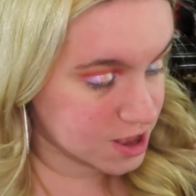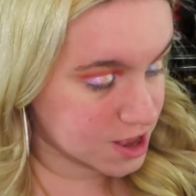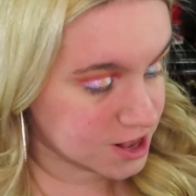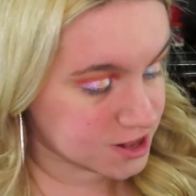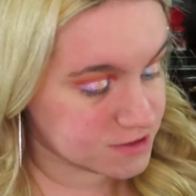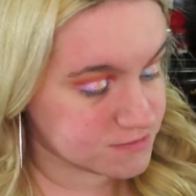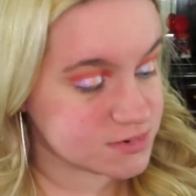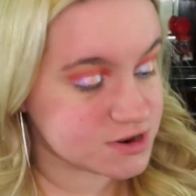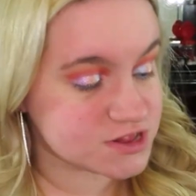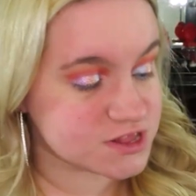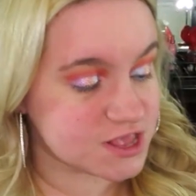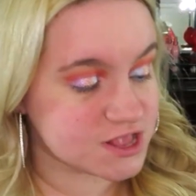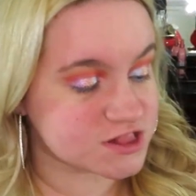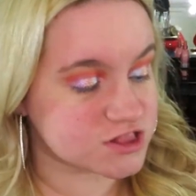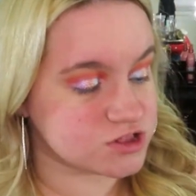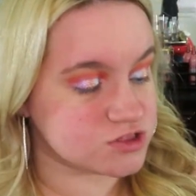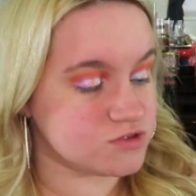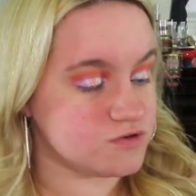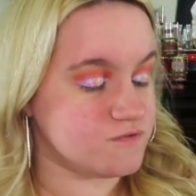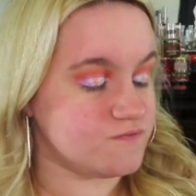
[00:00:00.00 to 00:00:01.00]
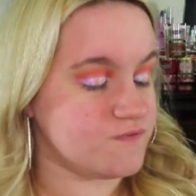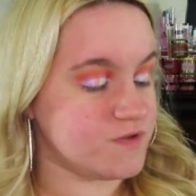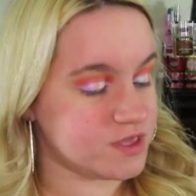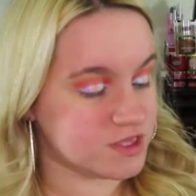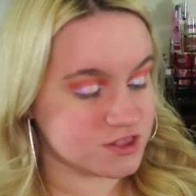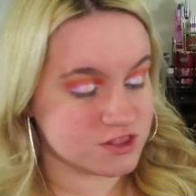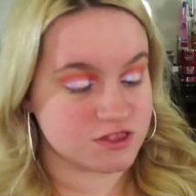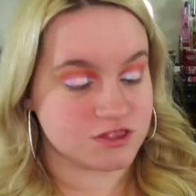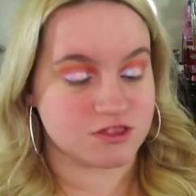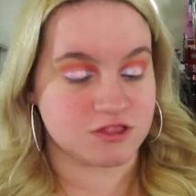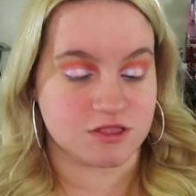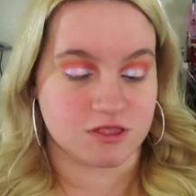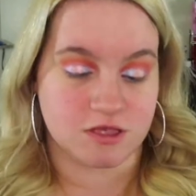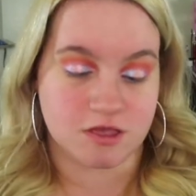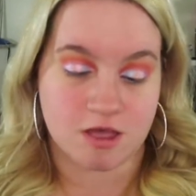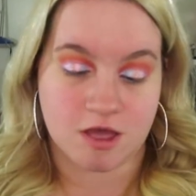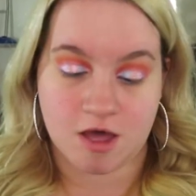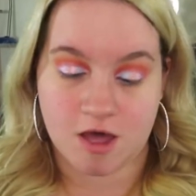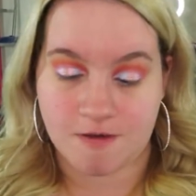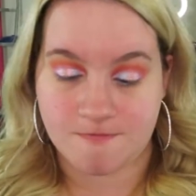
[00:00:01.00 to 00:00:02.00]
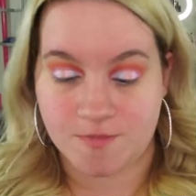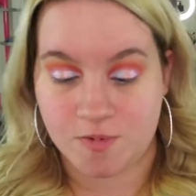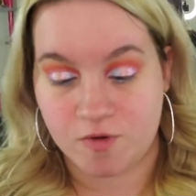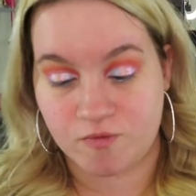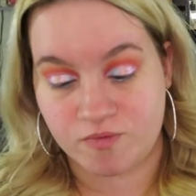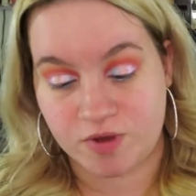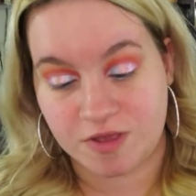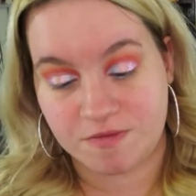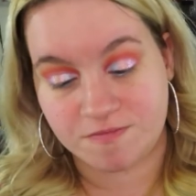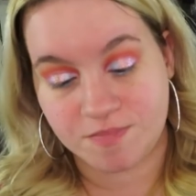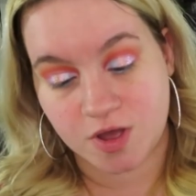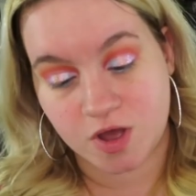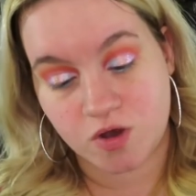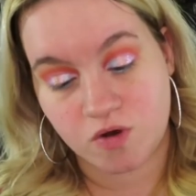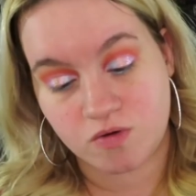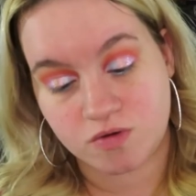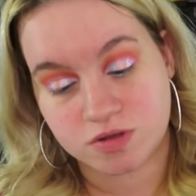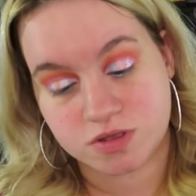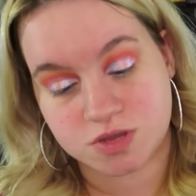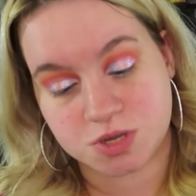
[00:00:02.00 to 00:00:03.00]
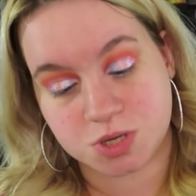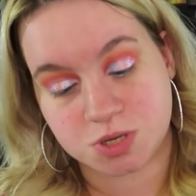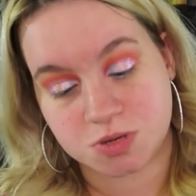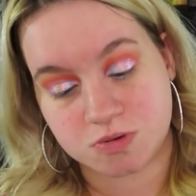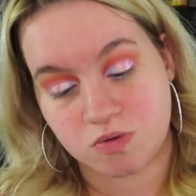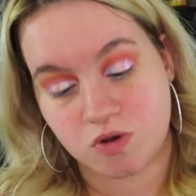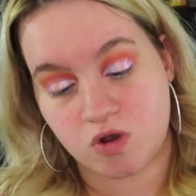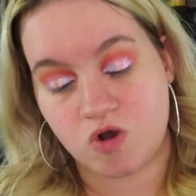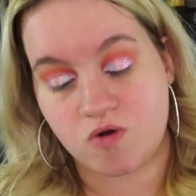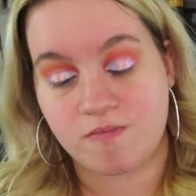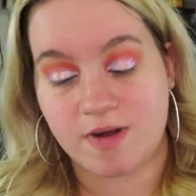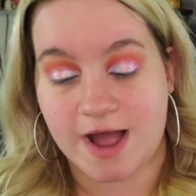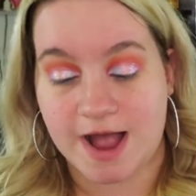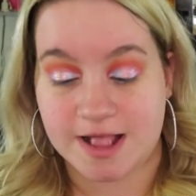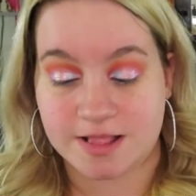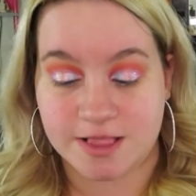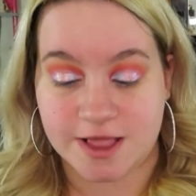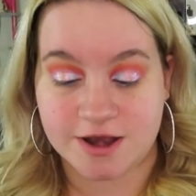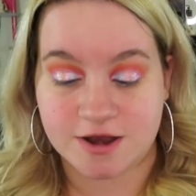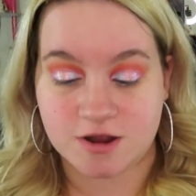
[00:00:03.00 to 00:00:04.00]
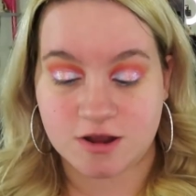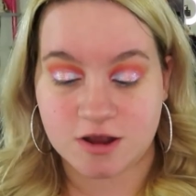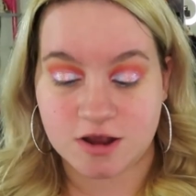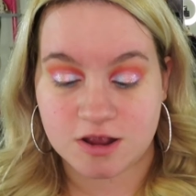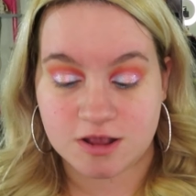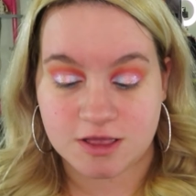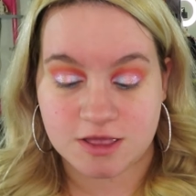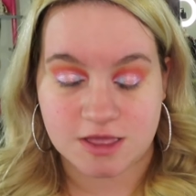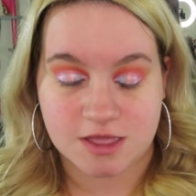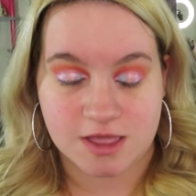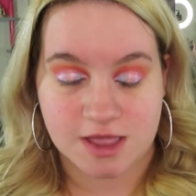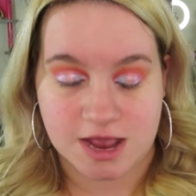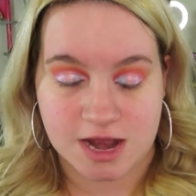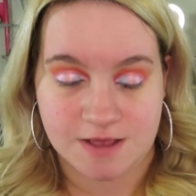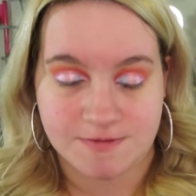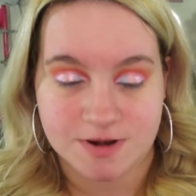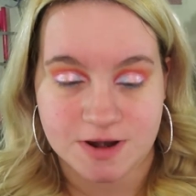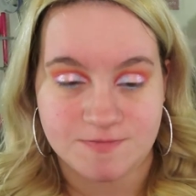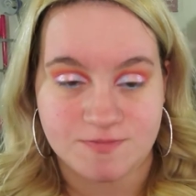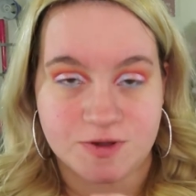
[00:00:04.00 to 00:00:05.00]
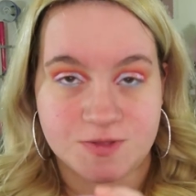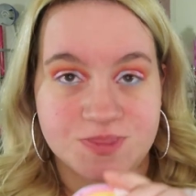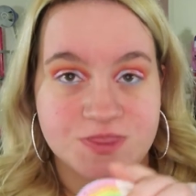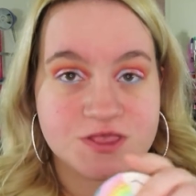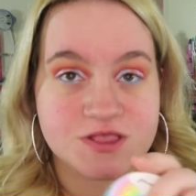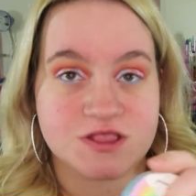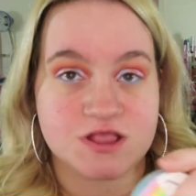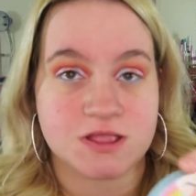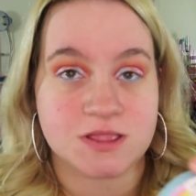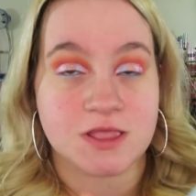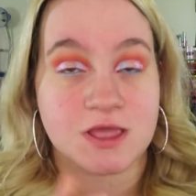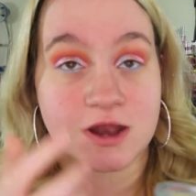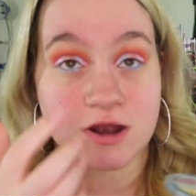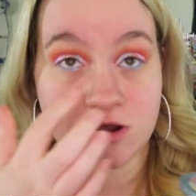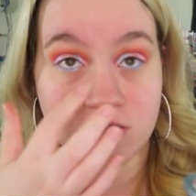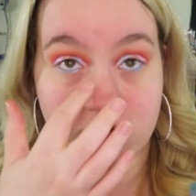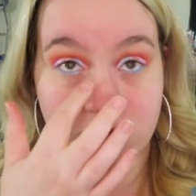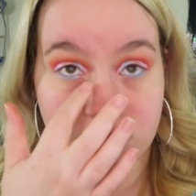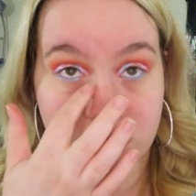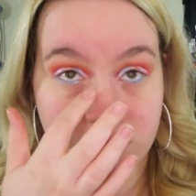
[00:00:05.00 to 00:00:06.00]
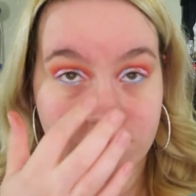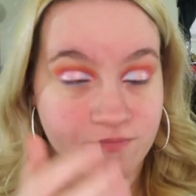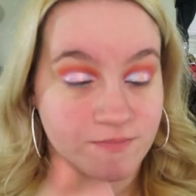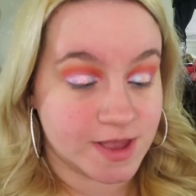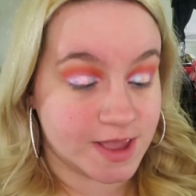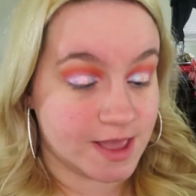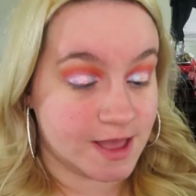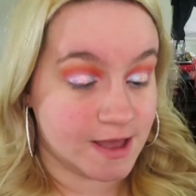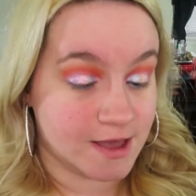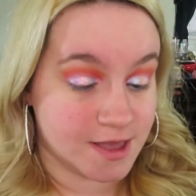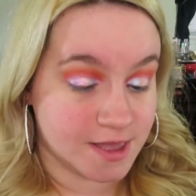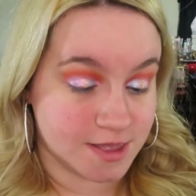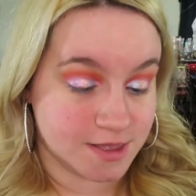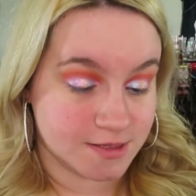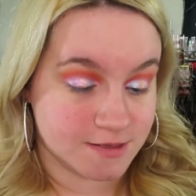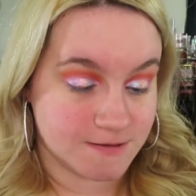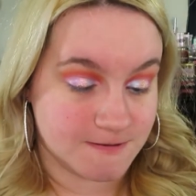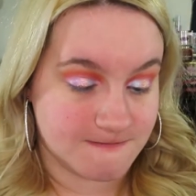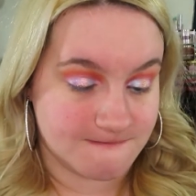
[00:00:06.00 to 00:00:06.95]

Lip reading: is I'm going to take the Too Faced Rainbow Strobe Highlighter, and I'm going to put this in the inner corner of my eye.